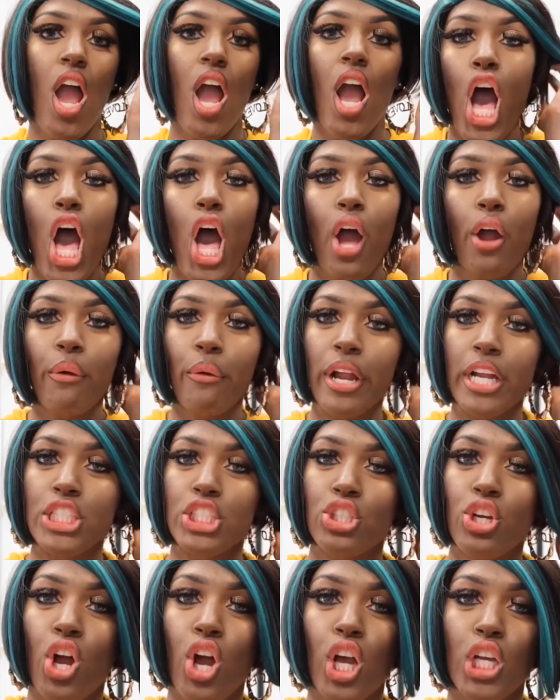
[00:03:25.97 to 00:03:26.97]

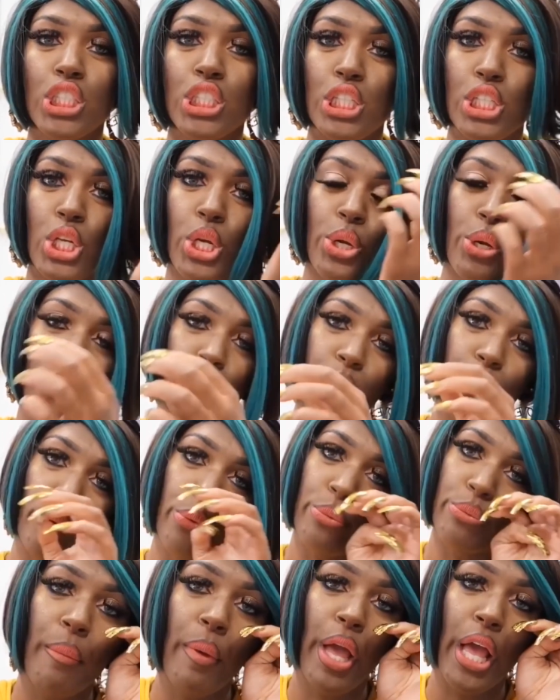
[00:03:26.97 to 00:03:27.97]
Alright, y'all,
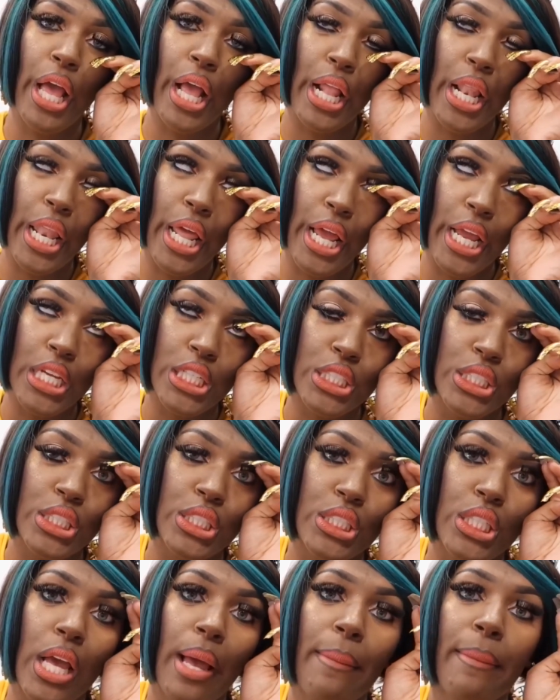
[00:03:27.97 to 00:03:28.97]
so my eyelash
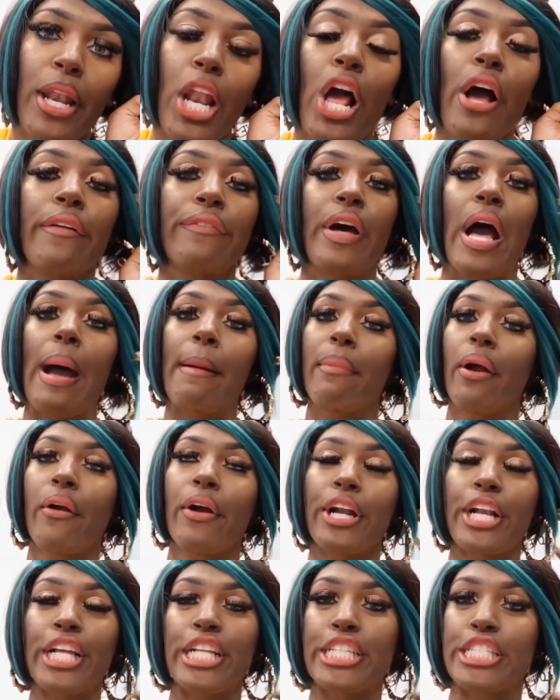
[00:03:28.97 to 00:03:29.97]
is coming off. I'm
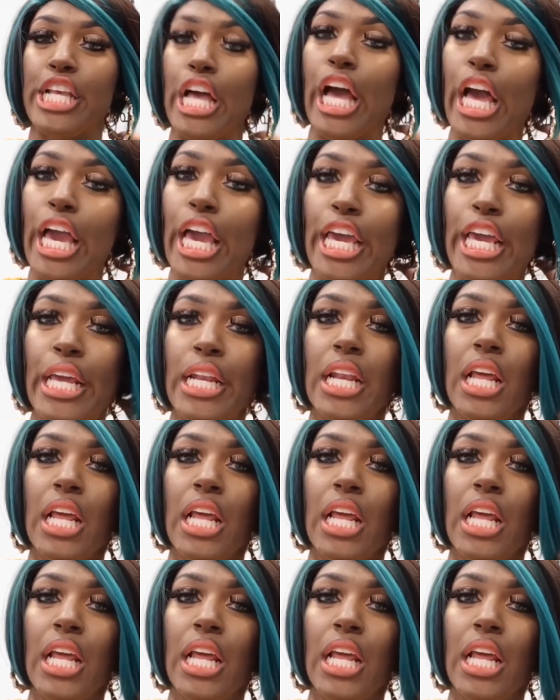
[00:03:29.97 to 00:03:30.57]
already done,